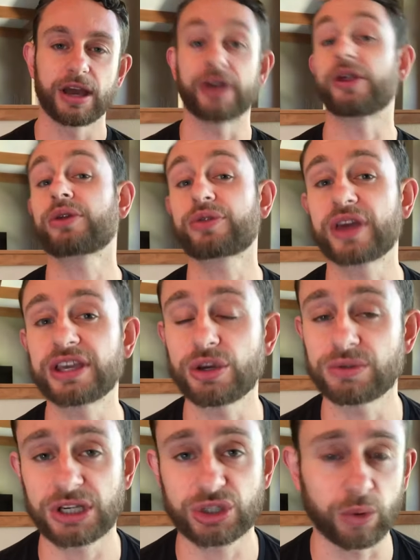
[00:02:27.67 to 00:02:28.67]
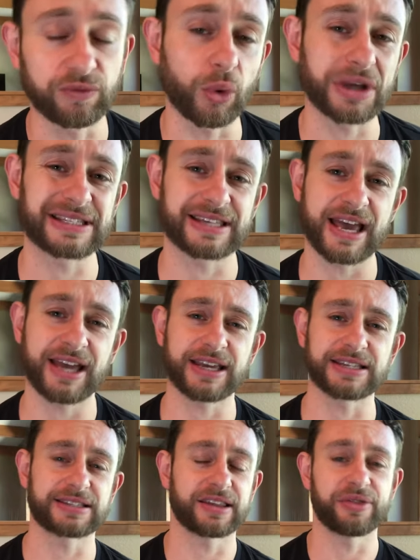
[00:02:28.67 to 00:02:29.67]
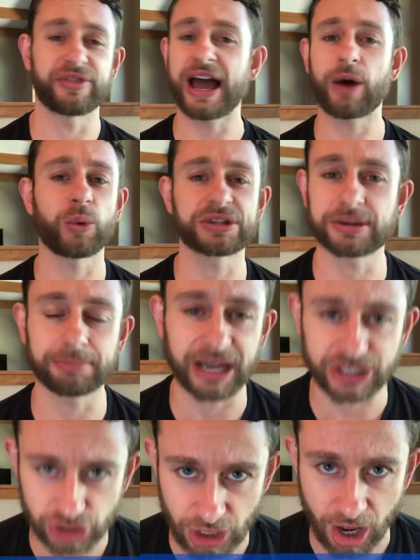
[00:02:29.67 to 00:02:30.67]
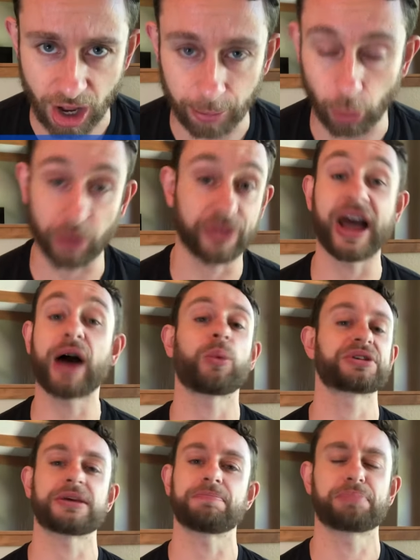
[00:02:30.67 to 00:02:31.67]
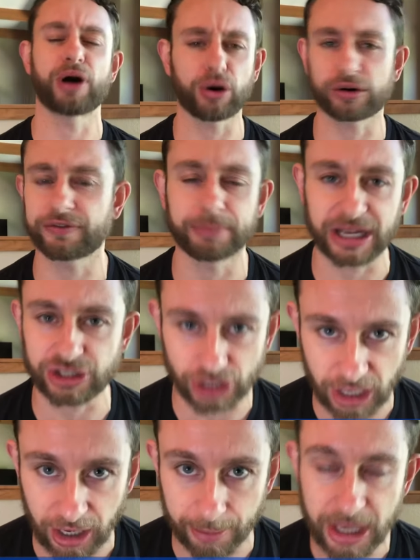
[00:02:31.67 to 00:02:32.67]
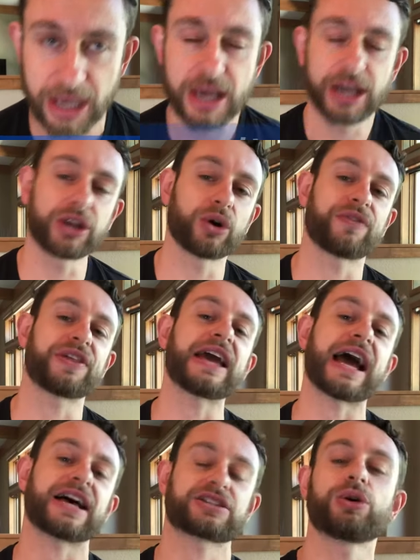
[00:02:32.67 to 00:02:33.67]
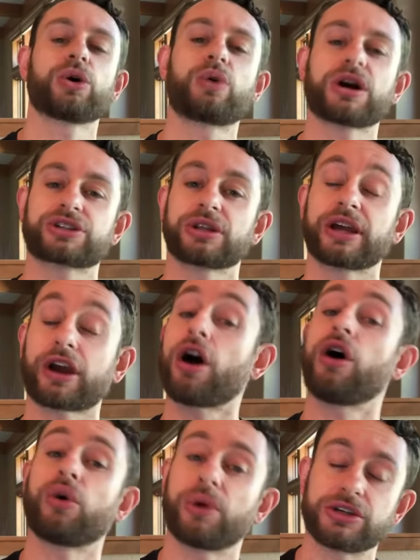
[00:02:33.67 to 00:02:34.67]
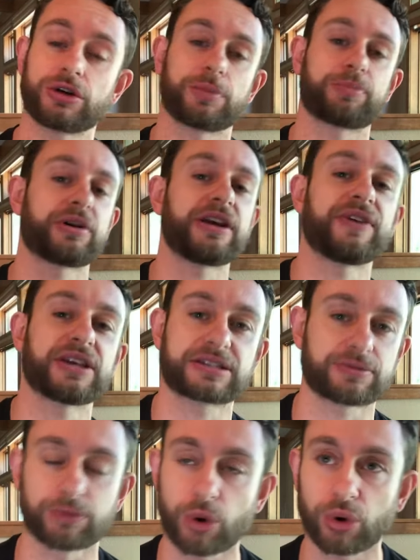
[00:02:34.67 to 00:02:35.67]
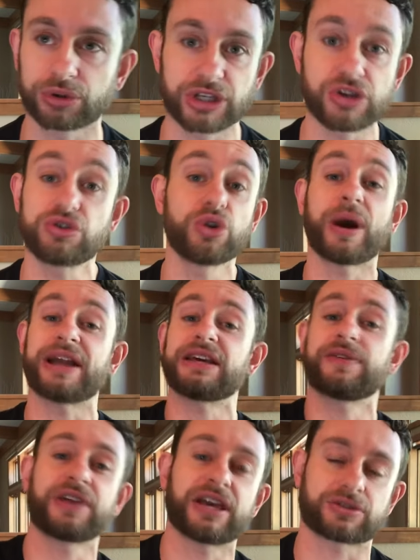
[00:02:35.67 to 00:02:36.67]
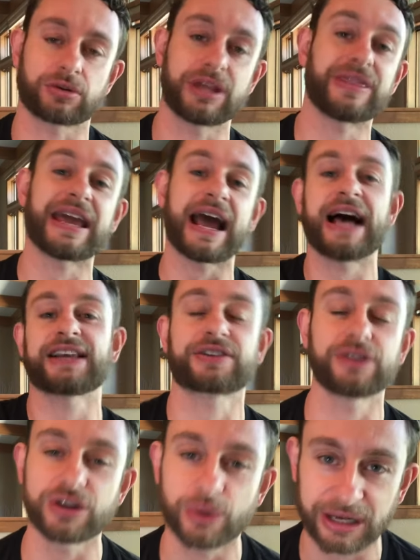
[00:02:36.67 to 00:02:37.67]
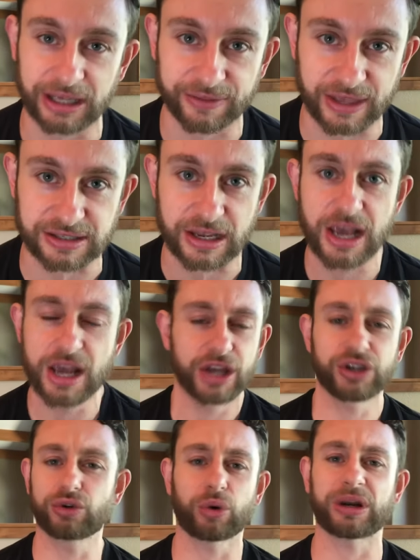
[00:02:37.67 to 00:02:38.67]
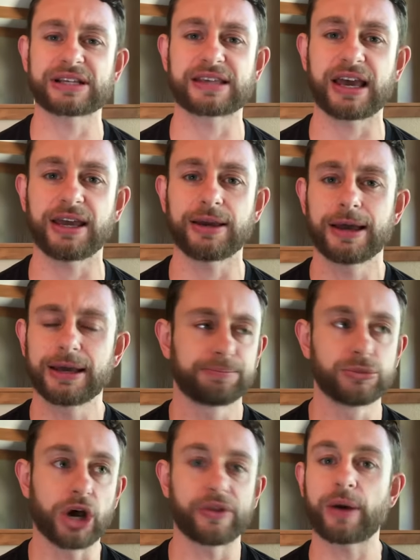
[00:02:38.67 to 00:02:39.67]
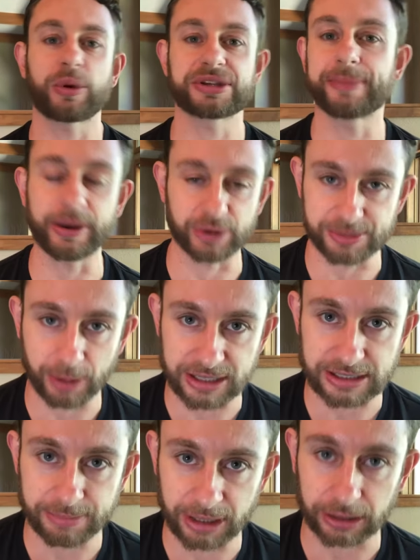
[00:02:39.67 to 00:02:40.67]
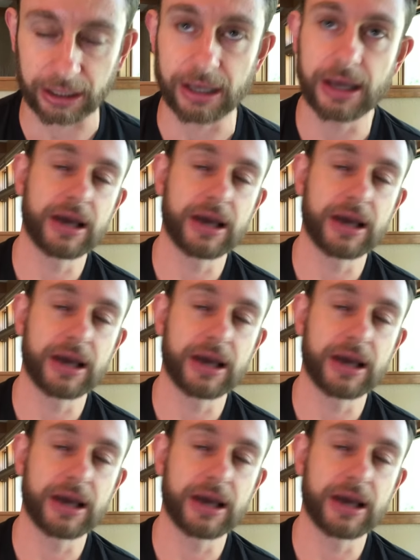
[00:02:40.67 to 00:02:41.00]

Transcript: Another thing you need to avoid saying is, that wasn't my job, or that wasn't part of my job. You know, if they ask you a question like, oh, in your previous role, did you do any of this, or did they ask you to do any of this? You don't wanna say, no, that wasn't my responsibility.